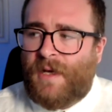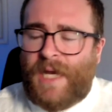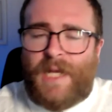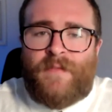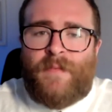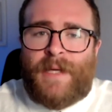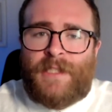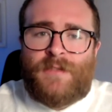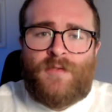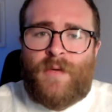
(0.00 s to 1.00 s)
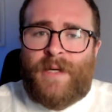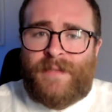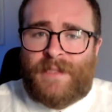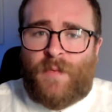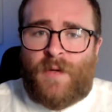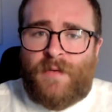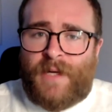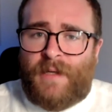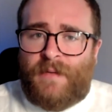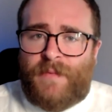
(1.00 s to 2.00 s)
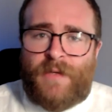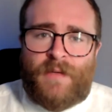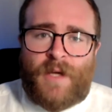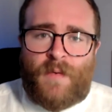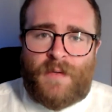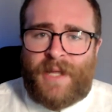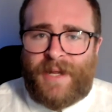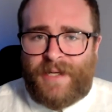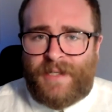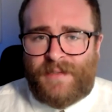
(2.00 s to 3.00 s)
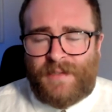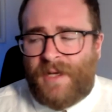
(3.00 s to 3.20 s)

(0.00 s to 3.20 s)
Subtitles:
informational queries are one thing. You can go online and